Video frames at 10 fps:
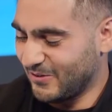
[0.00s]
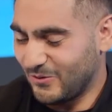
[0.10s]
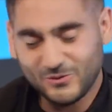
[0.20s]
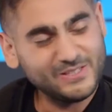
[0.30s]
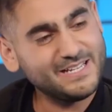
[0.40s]

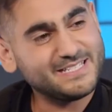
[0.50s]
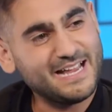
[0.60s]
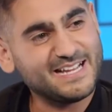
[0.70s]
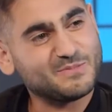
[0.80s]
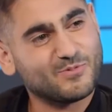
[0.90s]
holding his
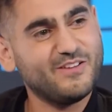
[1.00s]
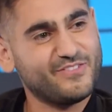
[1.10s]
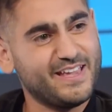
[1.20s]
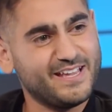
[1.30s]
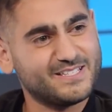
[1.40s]
dad's
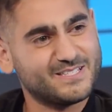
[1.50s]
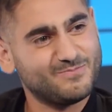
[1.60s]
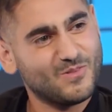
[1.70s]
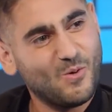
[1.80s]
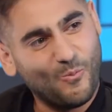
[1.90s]
briefcase,
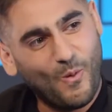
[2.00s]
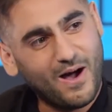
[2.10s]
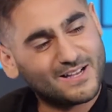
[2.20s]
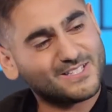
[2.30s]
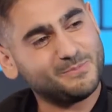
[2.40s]

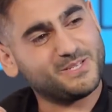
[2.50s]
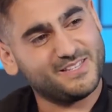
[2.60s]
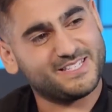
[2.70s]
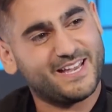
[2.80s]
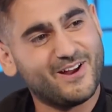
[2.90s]
walks up to
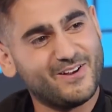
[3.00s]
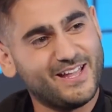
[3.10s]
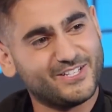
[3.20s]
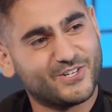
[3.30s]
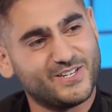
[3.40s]
the security
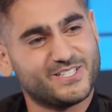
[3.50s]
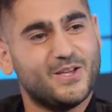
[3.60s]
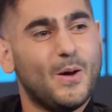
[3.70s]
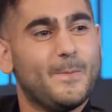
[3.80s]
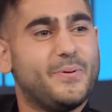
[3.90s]
entrance,
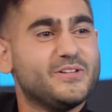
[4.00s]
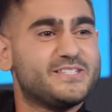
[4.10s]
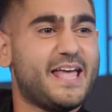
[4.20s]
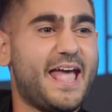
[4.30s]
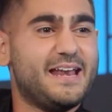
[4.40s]

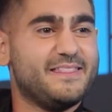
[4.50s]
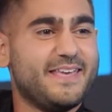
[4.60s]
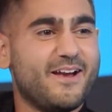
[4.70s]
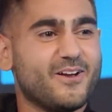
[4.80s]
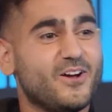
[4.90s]
puts a hand in
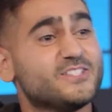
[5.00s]
the air, and